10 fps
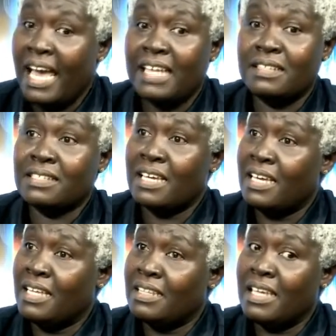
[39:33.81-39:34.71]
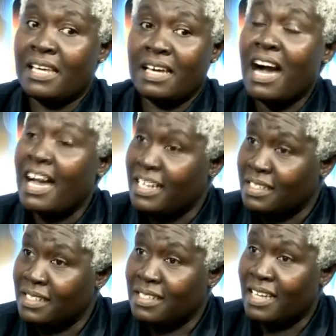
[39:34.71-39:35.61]
And the
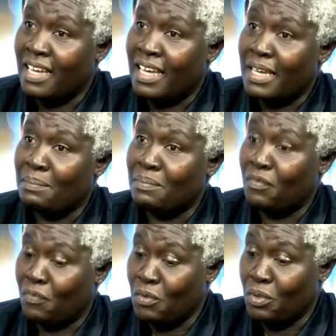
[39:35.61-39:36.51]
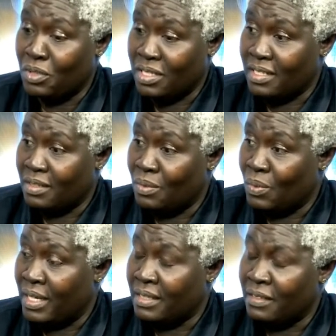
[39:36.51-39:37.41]
highest food
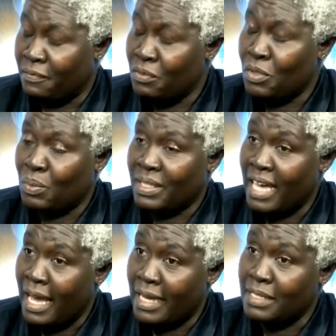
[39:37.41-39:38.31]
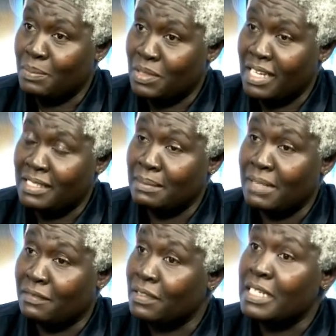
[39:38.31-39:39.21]
with the highest
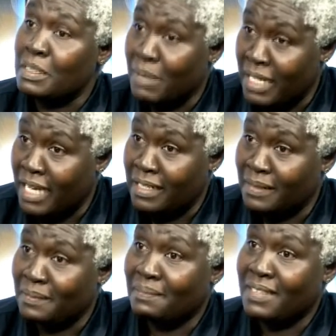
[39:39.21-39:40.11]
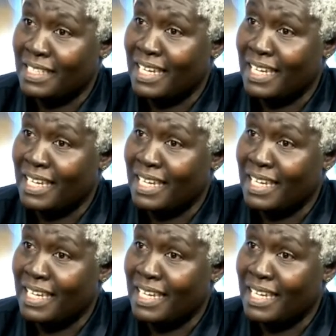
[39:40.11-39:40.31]
potassium level is banana.